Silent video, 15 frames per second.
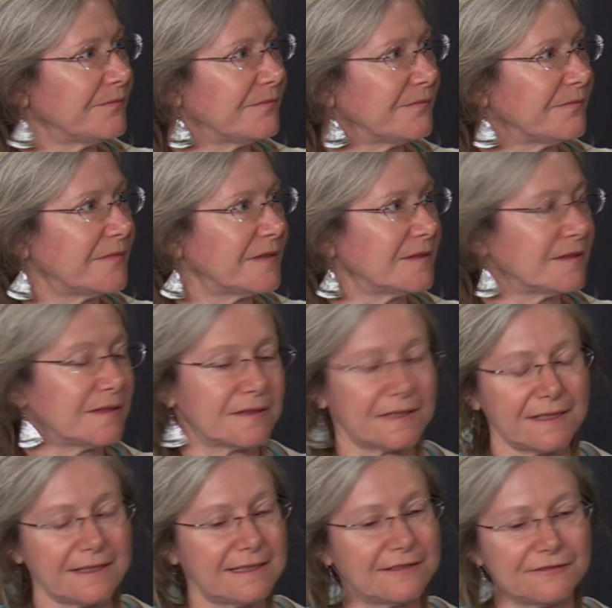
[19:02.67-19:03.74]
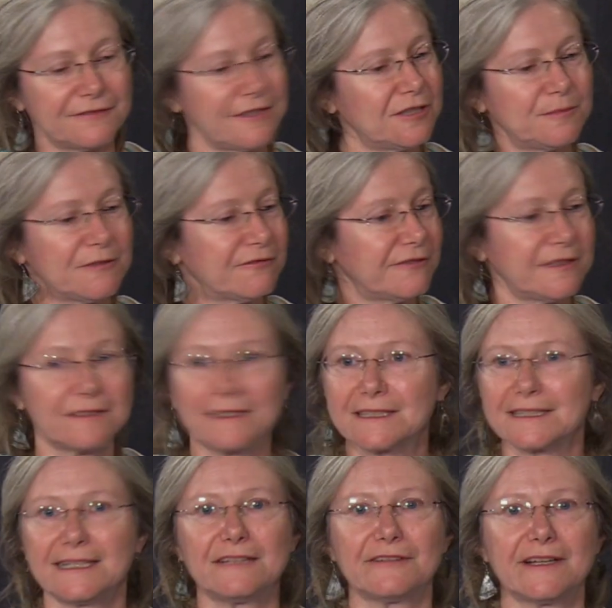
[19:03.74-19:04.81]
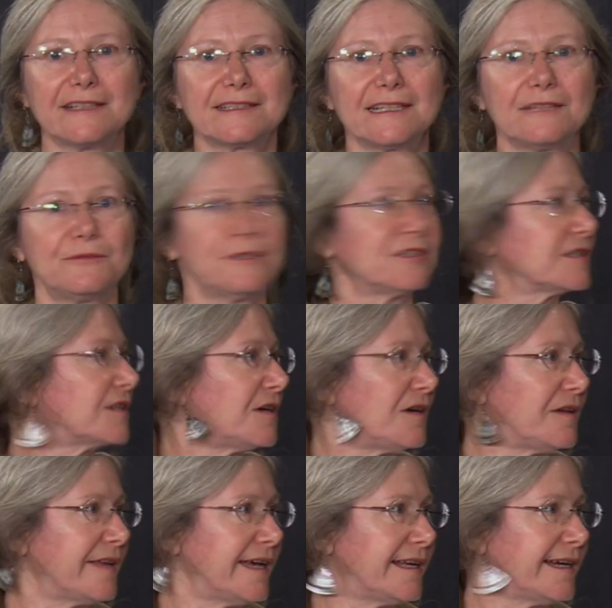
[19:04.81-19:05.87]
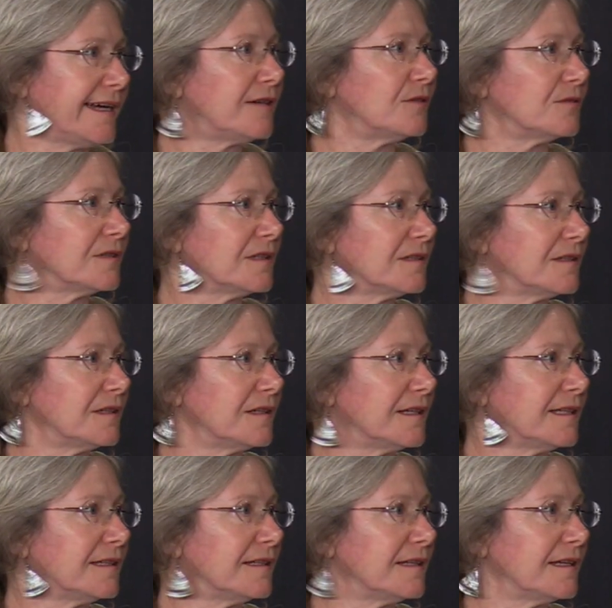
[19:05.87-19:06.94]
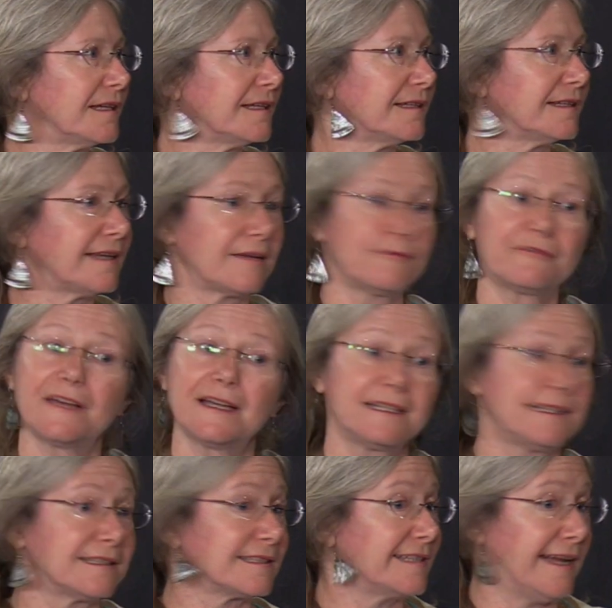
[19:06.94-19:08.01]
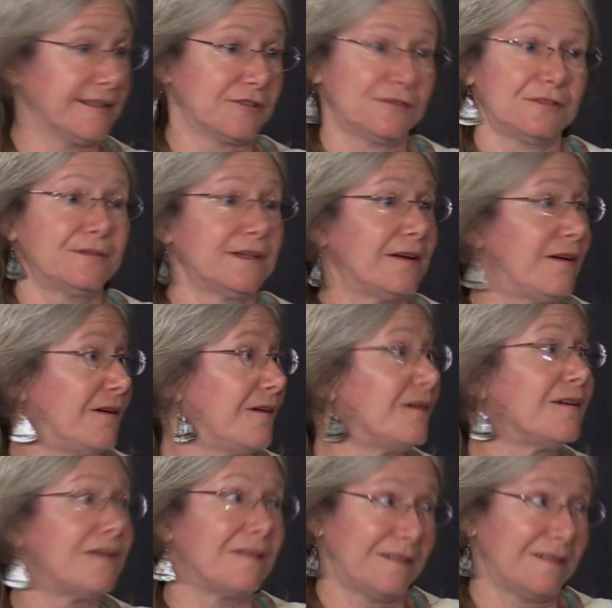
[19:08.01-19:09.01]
there's nothing to fear but fear itself. I say we just call that out. And I'm finding it's not true at all.